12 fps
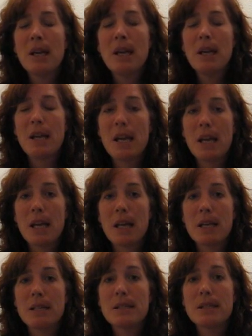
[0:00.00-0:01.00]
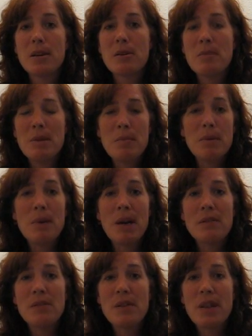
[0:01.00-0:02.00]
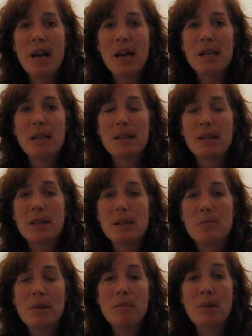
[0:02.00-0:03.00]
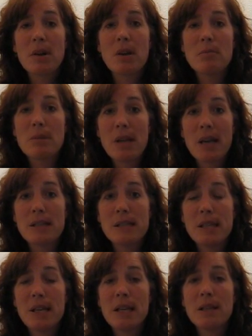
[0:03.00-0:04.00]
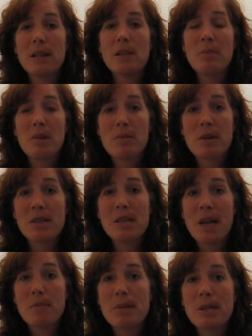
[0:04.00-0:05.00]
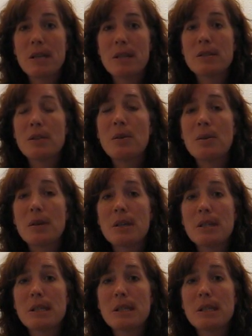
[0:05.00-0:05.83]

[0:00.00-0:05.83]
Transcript: And so be prepared for that. A little bit more complexity, a little bit more depth in this course.